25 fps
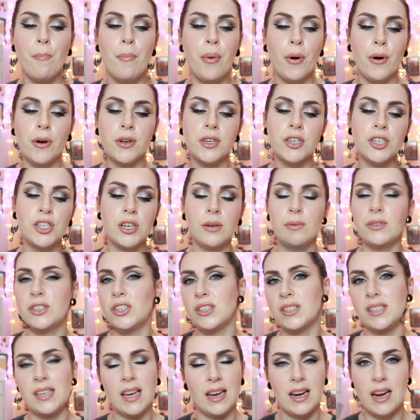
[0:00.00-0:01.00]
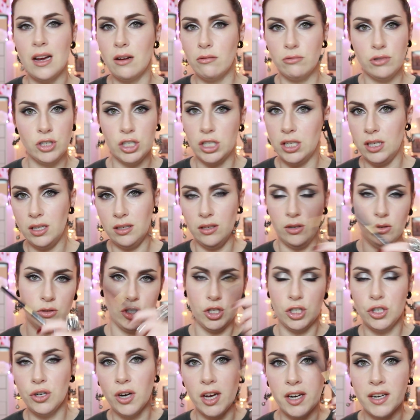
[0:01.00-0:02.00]
But she was just saying how she, you know,
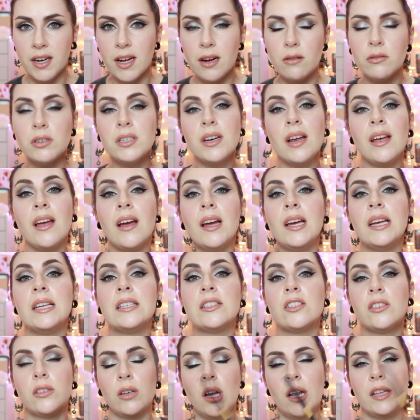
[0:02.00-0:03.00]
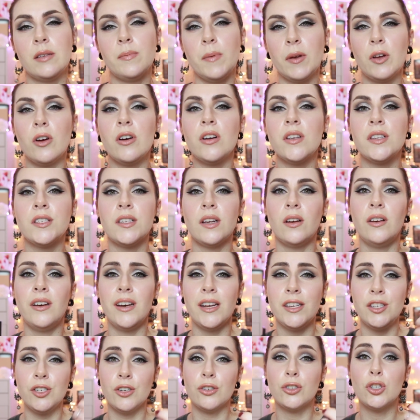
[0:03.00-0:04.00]
she tried it out. It's it's because
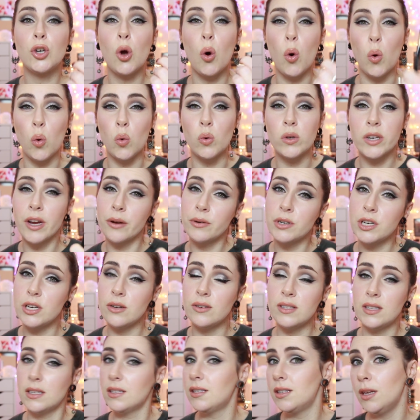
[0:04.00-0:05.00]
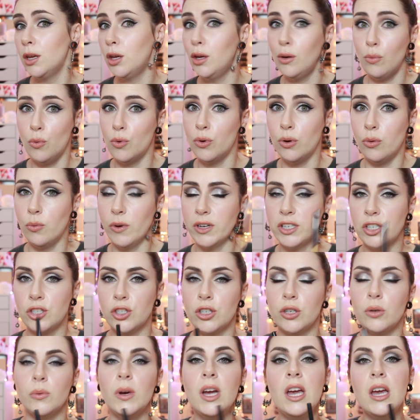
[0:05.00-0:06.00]
unless you're told how to use this, you won't know what to
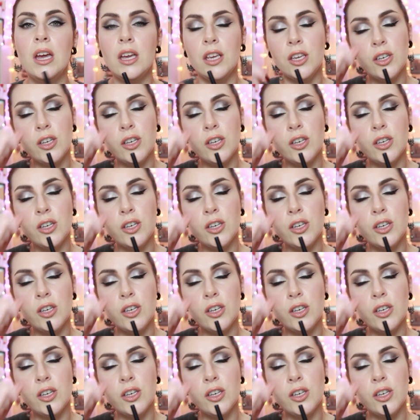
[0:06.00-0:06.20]
do.